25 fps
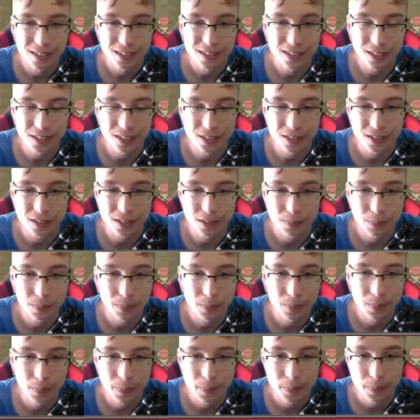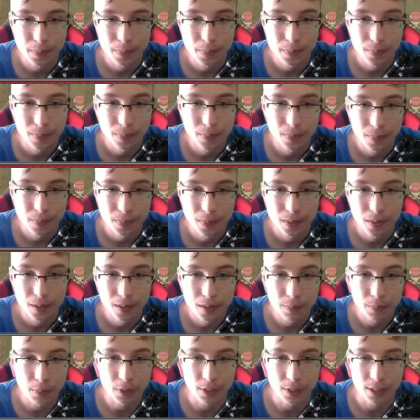So I just
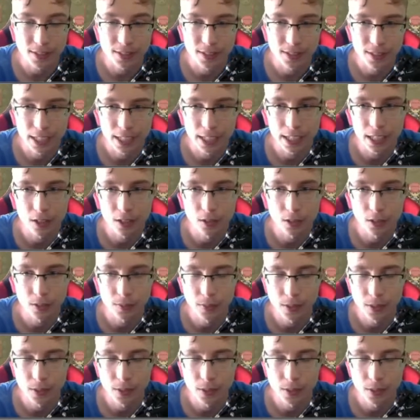pulled a sneak on